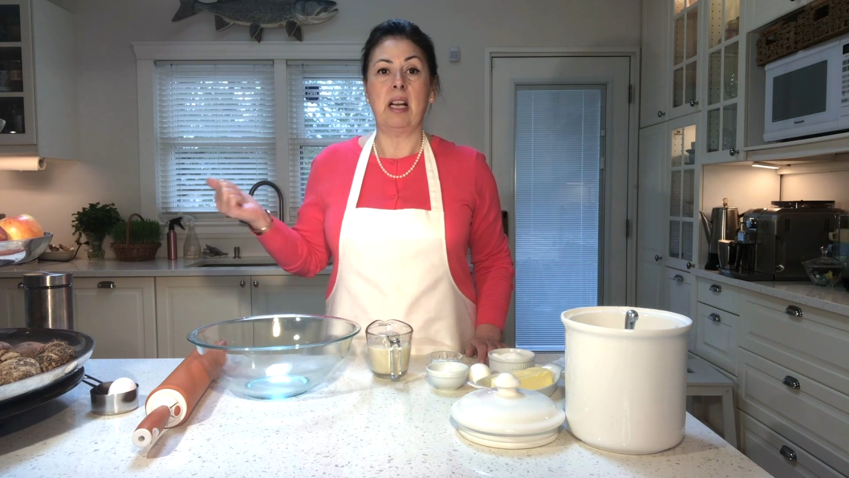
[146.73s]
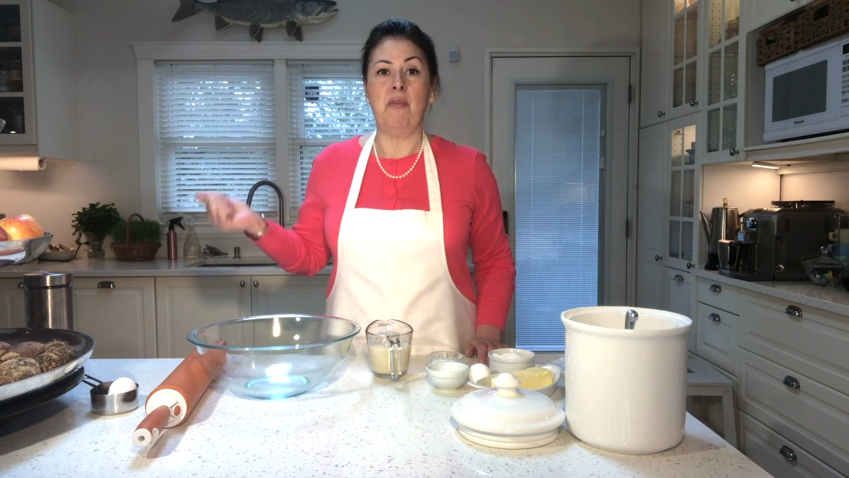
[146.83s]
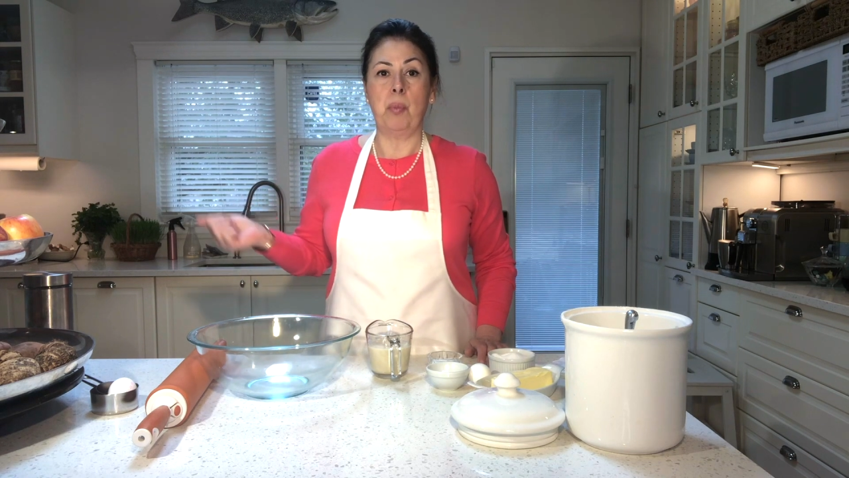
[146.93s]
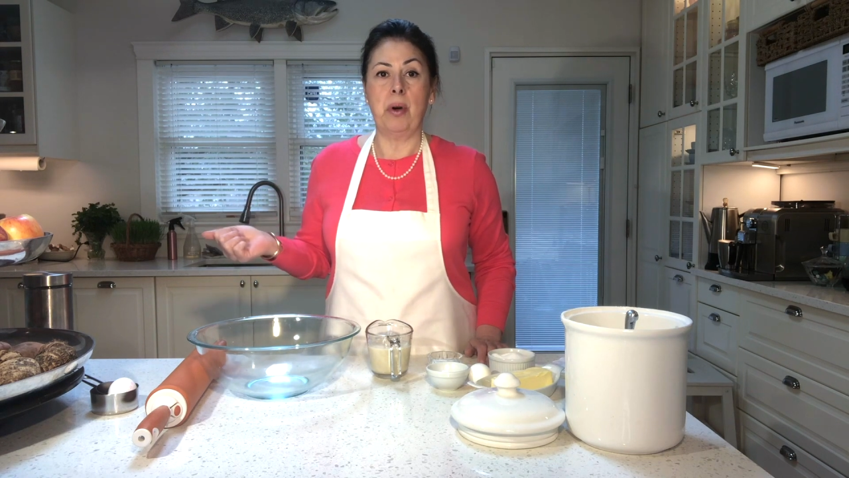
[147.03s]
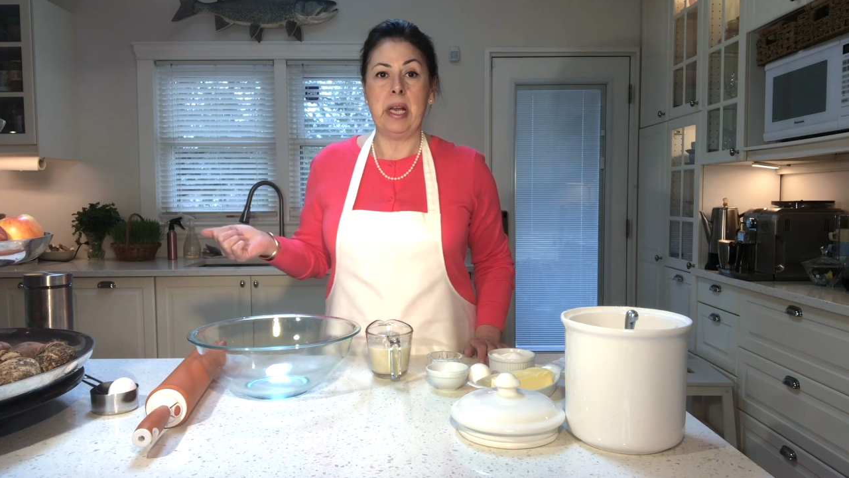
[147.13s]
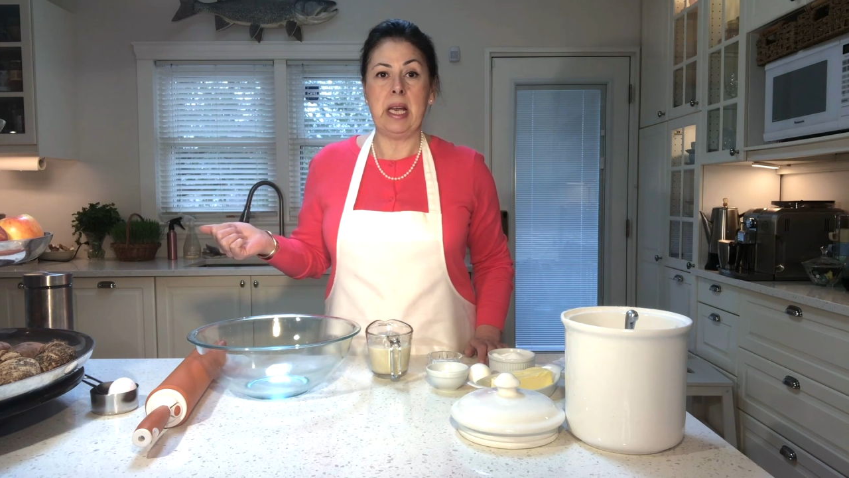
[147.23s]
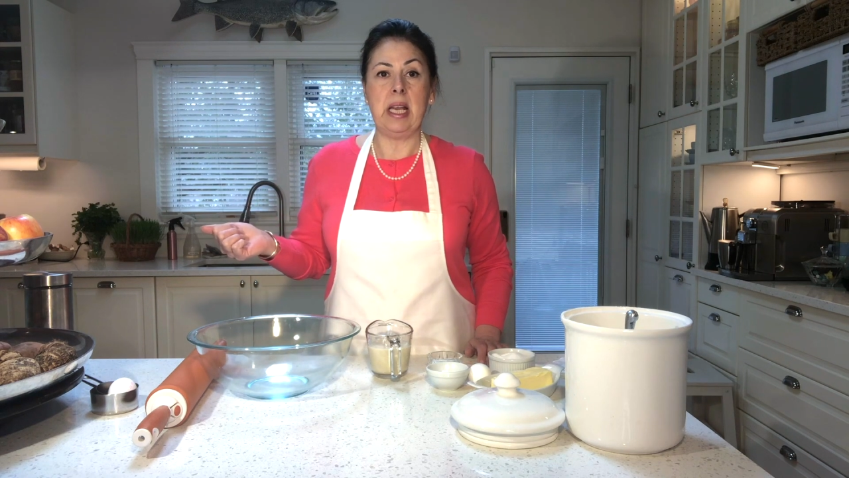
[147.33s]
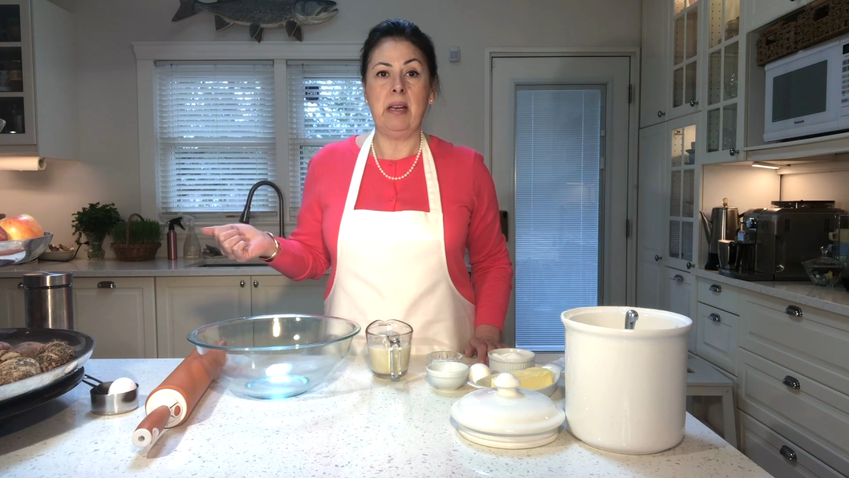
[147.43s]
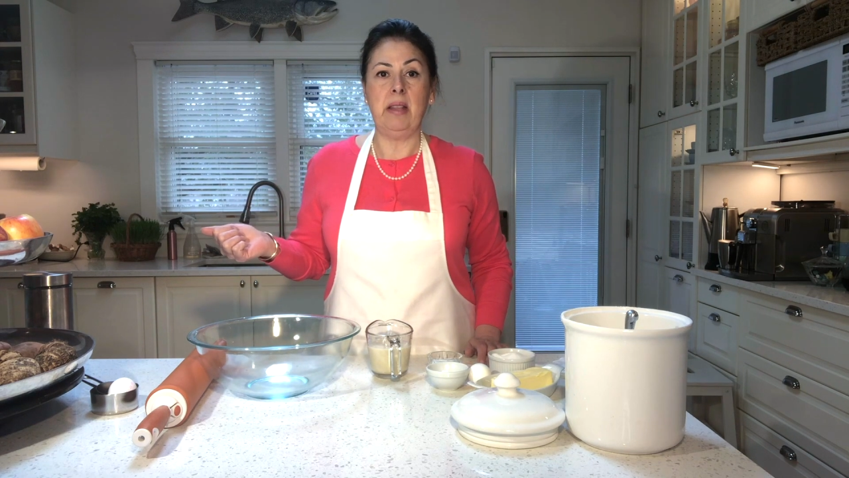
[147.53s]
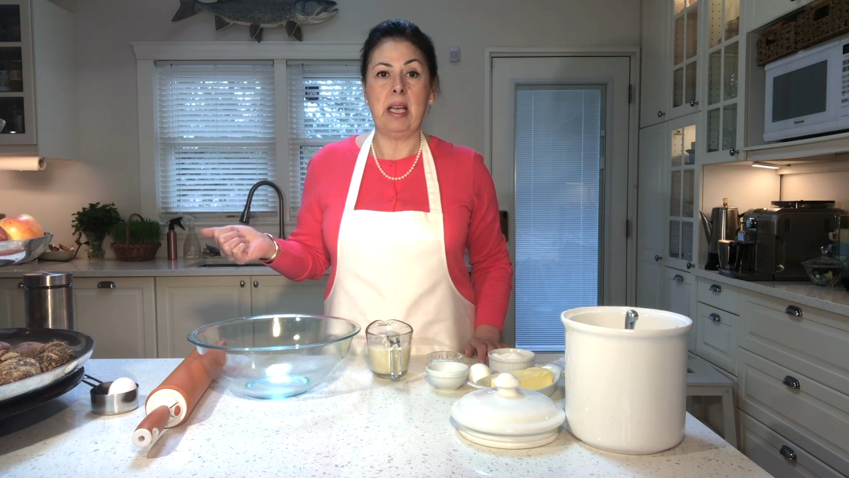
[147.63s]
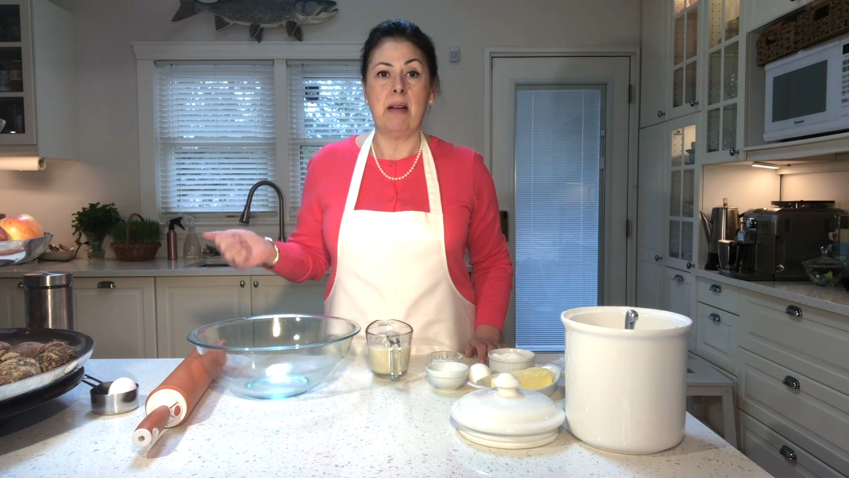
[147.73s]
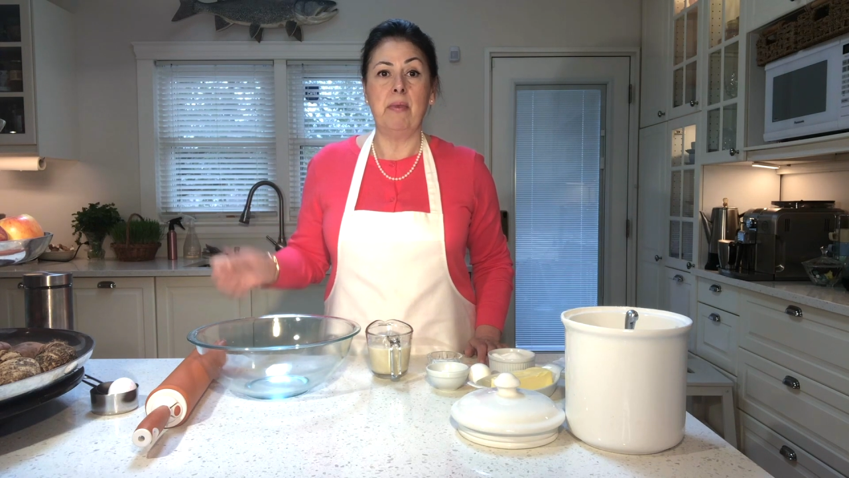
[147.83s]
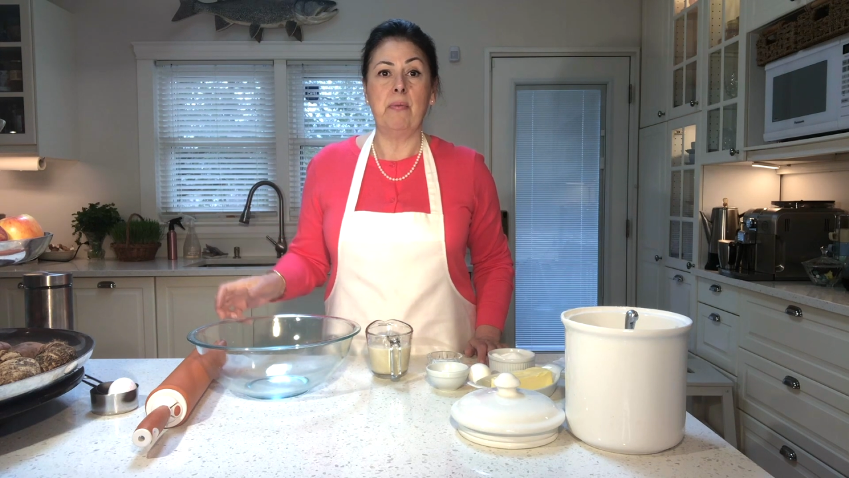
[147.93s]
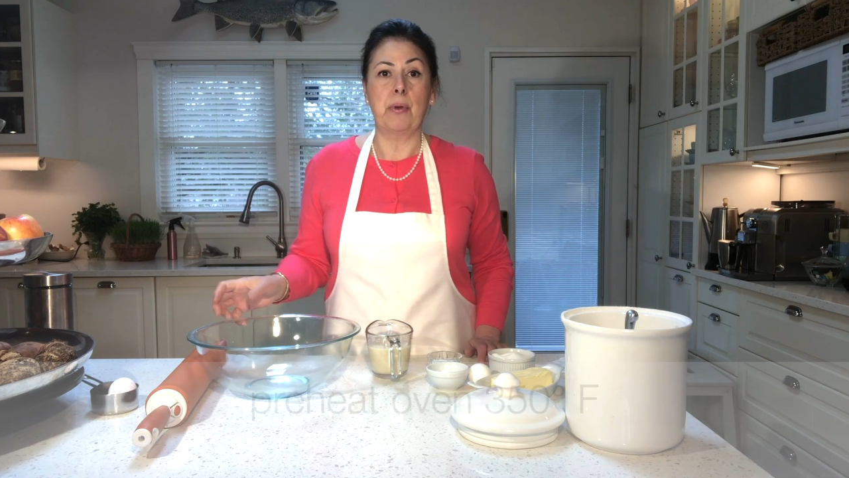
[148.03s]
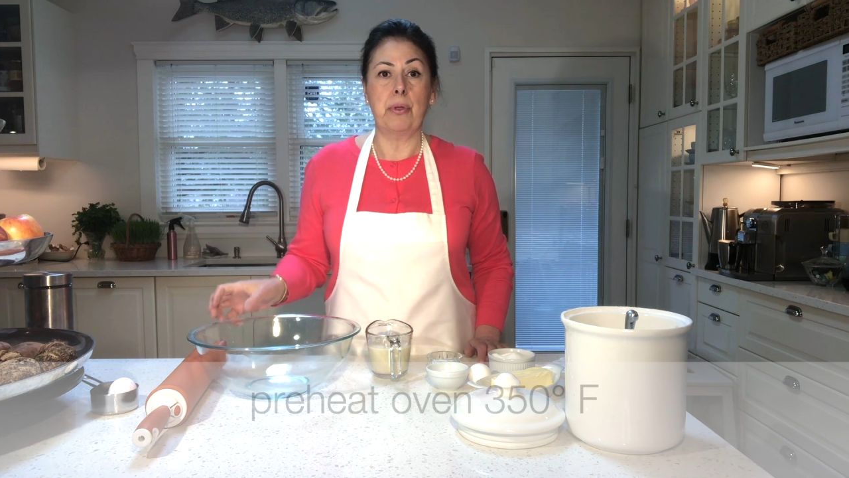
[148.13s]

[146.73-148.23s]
I've preheated the oven for